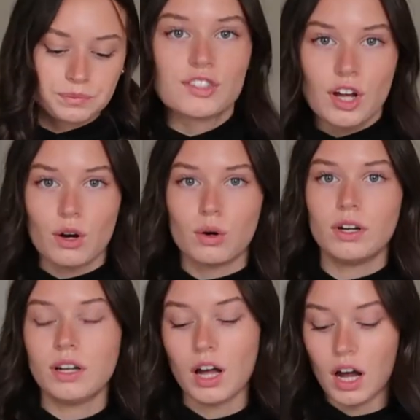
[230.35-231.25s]
So
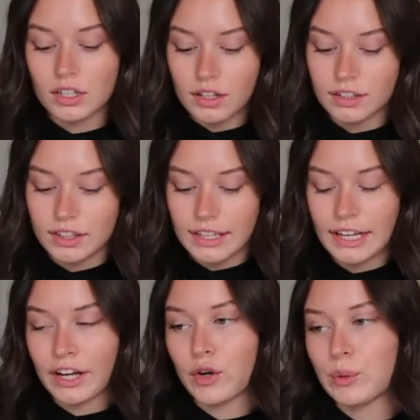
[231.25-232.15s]
another
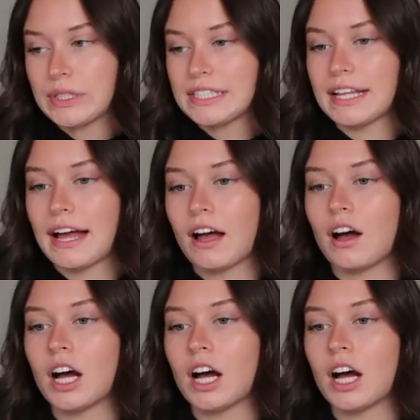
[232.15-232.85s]
thing was that